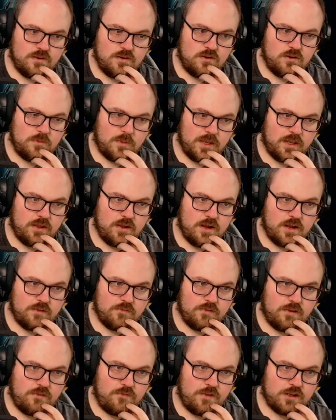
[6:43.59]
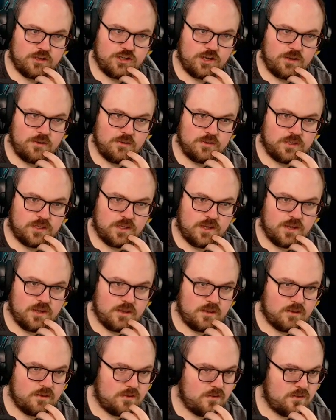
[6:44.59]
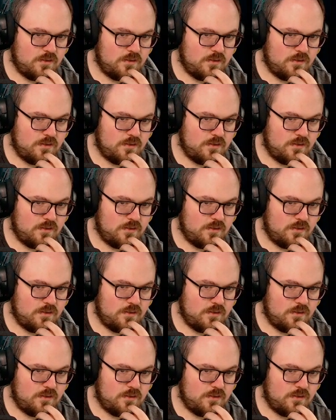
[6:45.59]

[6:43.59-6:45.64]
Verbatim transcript: Oh my god, if they fetch EOT,